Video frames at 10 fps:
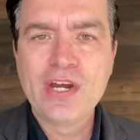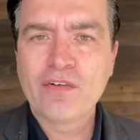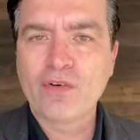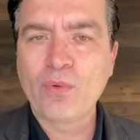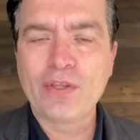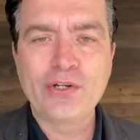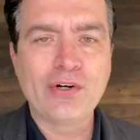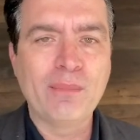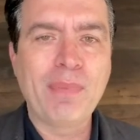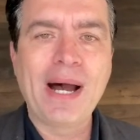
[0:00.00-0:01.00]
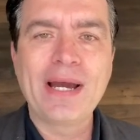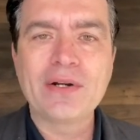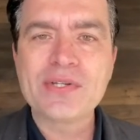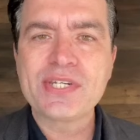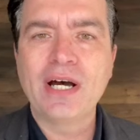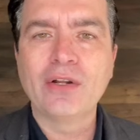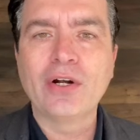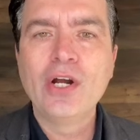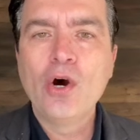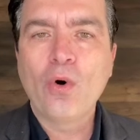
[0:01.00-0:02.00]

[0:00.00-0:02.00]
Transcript: for whether you're a buyer, seller,